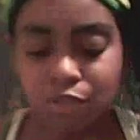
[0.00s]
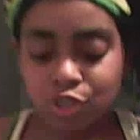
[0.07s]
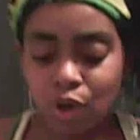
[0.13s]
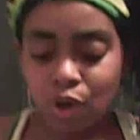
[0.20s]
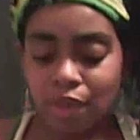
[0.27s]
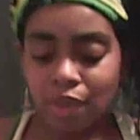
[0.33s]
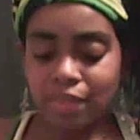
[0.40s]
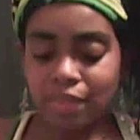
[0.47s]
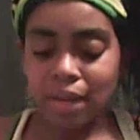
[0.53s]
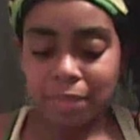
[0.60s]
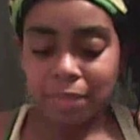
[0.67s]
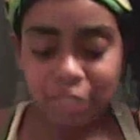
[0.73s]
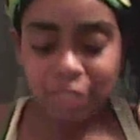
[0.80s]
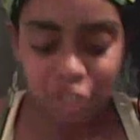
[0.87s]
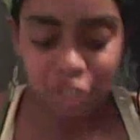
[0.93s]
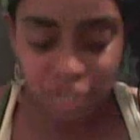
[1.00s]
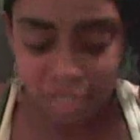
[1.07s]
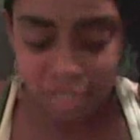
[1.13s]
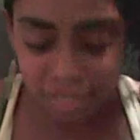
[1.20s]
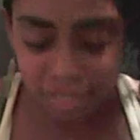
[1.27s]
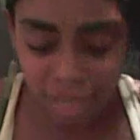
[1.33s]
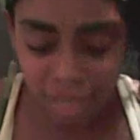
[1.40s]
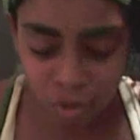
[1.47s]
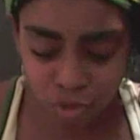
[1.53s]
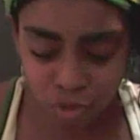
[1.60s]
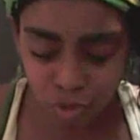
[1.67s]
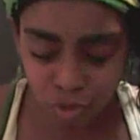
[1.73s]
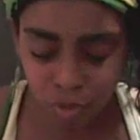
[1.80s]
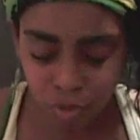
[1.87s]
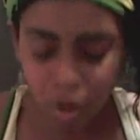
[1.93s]
the chart that I mentioned, it
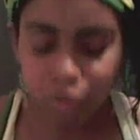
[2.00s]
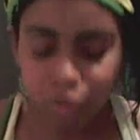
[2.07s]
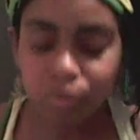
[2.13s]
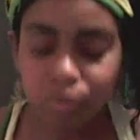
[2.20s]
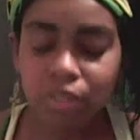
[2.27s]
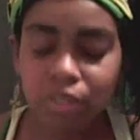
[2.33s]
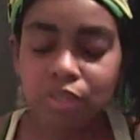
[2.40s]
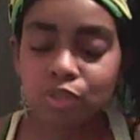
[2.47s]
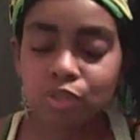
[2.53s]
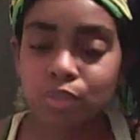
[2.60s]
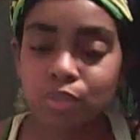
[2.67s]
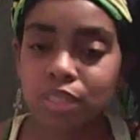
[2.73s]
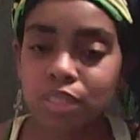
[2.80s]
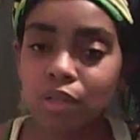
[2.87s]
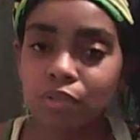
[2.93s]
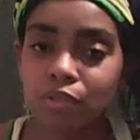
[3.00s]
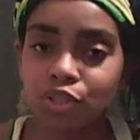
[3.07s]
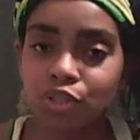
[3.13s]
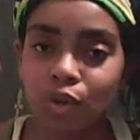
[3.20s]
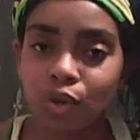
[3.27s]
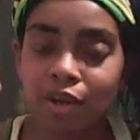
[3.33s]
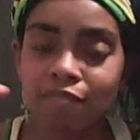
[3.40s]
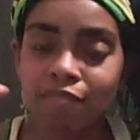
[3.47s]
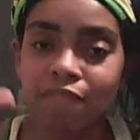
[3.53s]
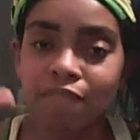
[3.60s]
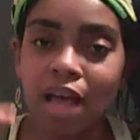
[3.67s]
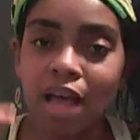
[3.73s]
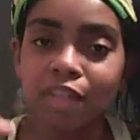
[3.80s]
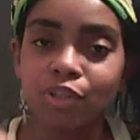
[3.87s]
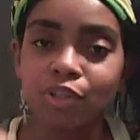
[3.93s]
tells you, all you do is look on the chart,
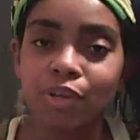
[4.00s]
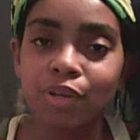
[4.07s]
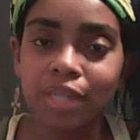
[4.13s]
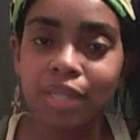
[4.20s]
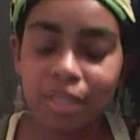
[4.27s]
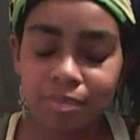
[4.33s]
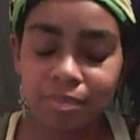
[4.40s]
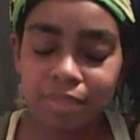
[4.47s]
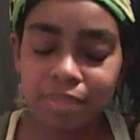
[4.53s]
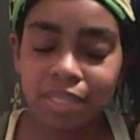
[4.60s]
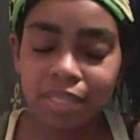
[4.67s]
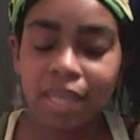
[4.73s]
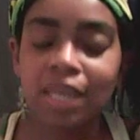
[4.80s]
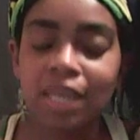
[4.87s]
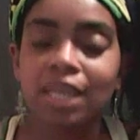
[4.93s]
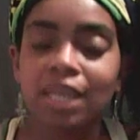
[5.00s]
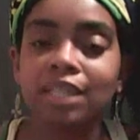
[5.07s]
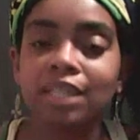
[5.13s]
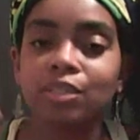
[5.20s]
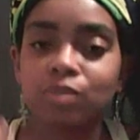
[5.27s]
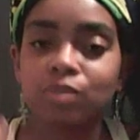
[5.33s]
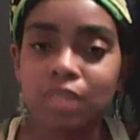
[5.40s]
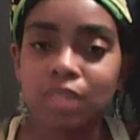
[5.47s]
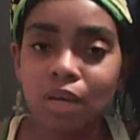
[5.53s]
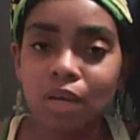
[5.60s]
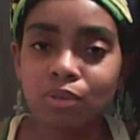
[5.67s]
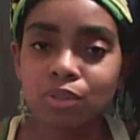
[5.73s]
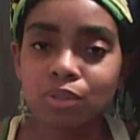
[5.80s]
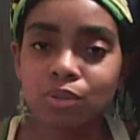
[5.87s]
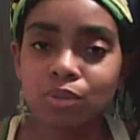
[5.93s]
find your hips, and it'll
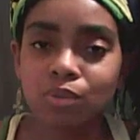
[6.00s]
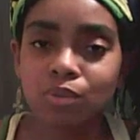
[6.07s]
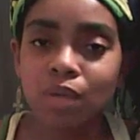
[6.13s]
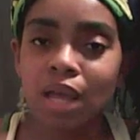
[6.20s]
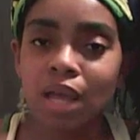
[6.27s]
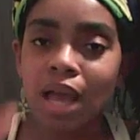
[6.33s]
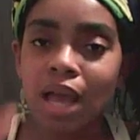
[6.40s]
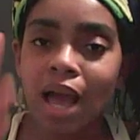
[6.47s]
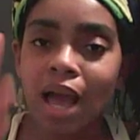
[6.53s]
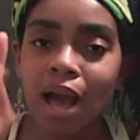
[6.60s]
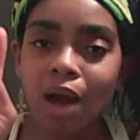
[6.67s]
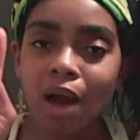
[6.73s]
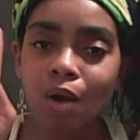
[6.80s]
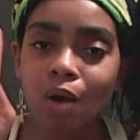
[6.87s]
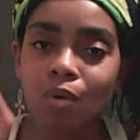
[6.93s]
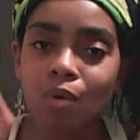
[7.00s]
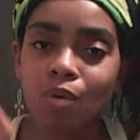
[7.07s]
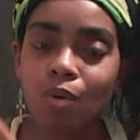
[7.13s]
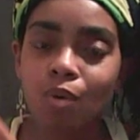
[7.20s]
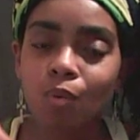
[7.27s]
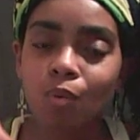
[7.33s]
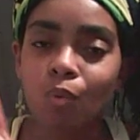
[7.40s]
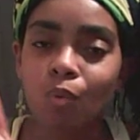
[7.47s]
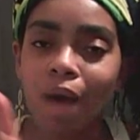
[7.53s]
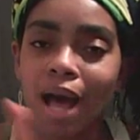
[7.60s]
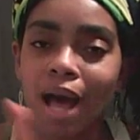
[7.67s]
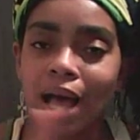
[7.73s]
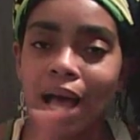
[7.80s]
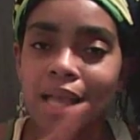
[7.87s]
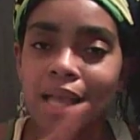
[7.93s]
tell you how
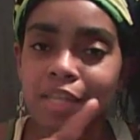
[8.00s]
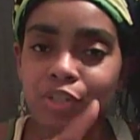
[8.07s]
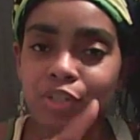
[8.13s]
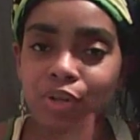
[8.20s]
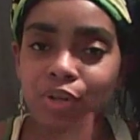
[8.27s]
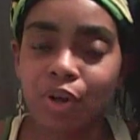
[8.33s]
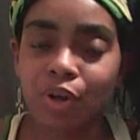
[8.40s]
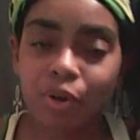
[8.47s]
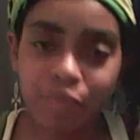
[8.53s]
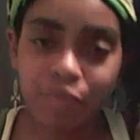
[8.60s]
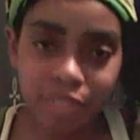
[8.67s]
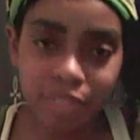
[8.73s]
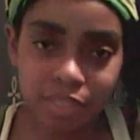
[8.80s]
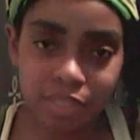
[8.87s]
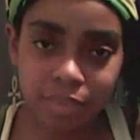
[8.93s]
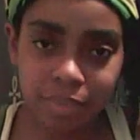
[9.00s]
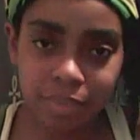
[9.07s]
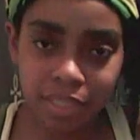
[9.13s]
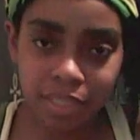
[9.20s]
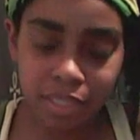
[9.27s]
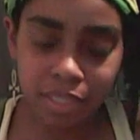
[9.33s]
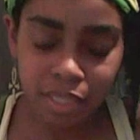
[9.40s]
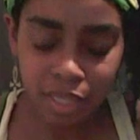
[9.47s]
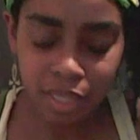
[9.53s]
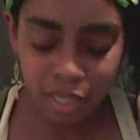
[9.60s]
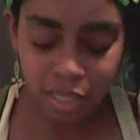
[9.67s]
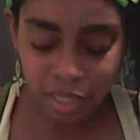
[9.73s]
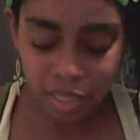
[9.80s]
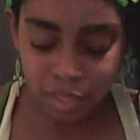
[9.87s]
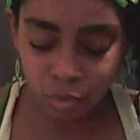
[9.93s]
wide your curve needs to be
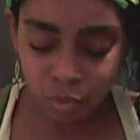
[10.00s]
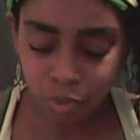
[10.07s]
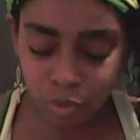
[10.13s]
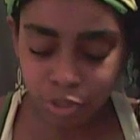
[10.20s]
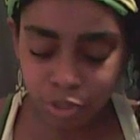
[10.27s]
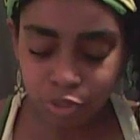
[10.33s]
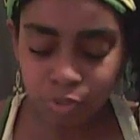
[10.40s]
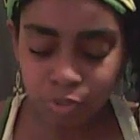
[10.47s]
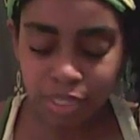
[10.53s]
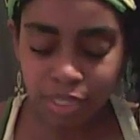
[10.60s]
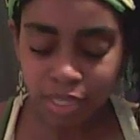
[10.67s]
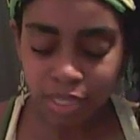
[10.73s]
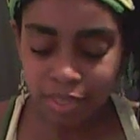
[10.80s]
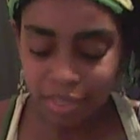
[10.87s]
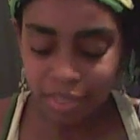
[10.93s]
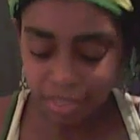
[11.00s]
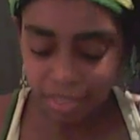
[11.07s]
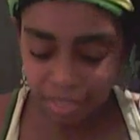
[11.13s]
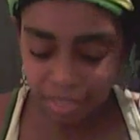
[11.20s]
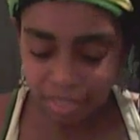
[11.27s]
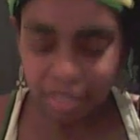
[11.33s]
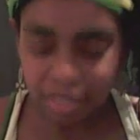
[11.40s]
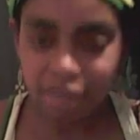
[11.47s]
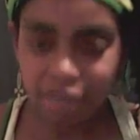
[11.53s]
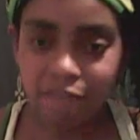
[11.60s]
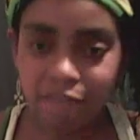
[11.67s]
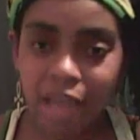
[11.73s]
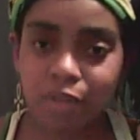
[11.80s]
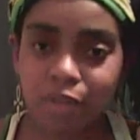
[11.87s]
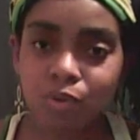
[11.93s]
in order to get the
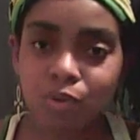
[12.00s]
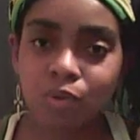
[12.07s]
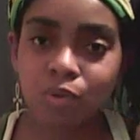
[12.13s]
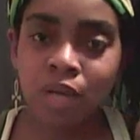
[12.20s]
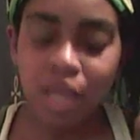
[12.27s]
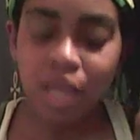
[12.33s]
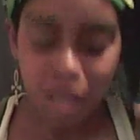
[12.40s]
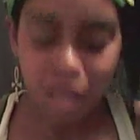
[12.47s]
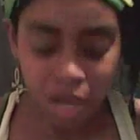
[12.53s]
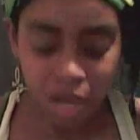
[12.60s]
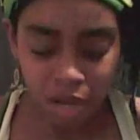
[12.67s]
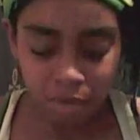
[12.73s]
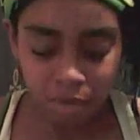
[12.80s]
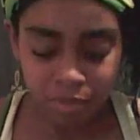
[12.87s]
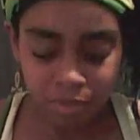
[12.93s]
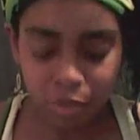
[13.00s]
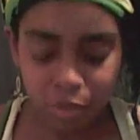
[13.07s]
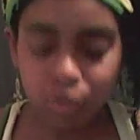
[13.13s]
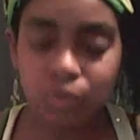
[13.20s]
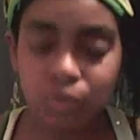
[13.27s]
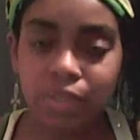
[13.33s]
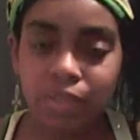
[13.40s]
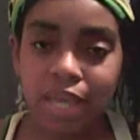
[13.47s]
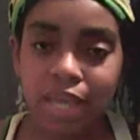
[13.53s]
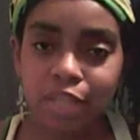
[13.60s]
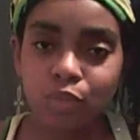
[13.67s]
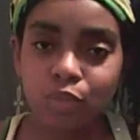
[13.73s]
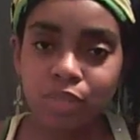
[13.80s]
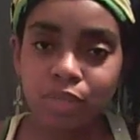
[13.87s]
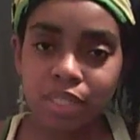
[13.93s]
final circle
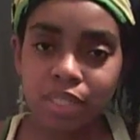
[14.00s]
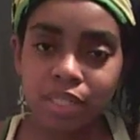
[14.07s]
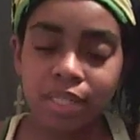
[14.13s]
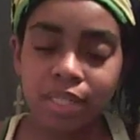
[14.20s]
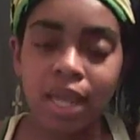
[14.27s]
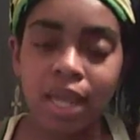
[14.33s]
that you need.